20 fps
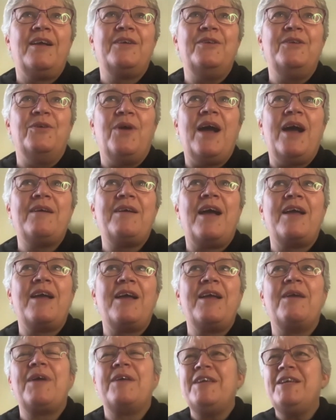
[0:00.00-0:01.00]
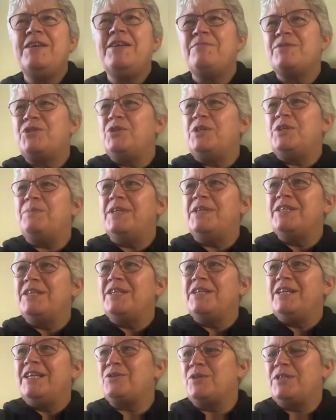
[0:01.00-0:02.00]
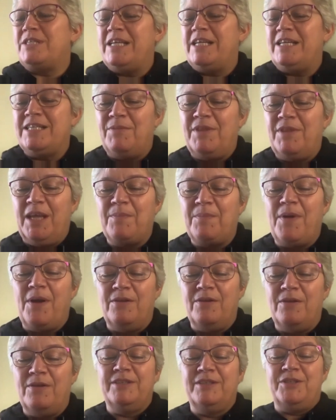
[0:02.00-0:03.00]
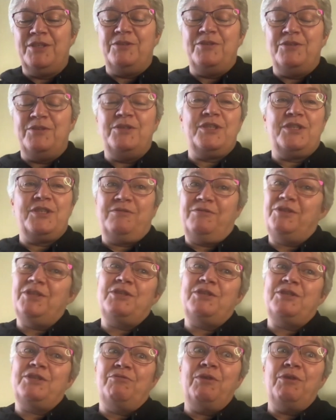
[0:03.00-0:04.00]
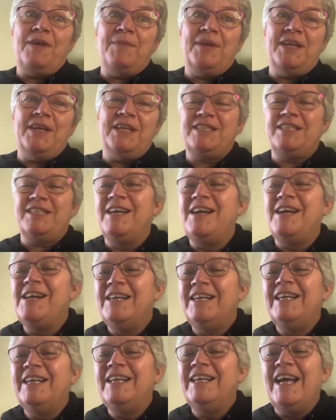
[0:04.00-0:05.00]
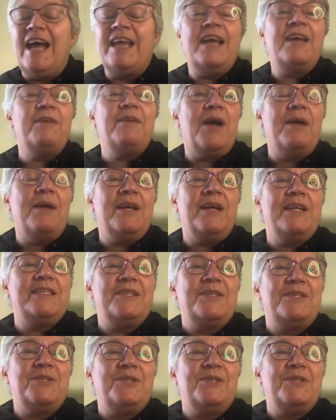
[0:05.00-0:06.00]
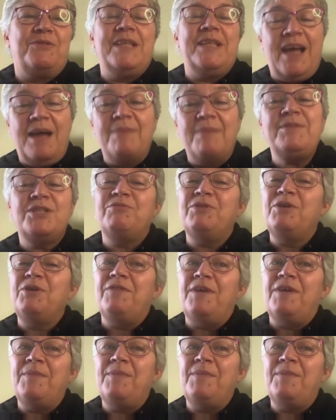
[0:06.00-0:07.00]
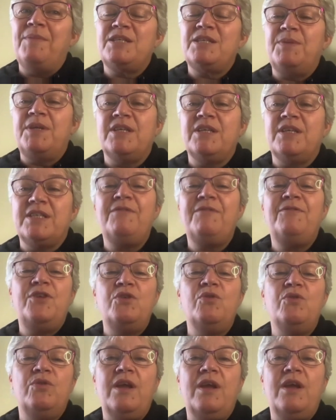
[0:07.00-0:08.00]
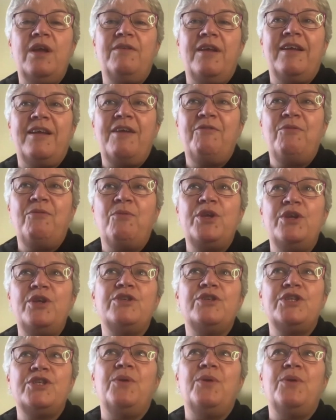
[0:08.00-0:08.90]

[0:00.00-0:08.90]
I think it was Julie Bindel I saw saying something about just a real feminist. And I tend to agree with that. I'm just a real feminist, because if what you're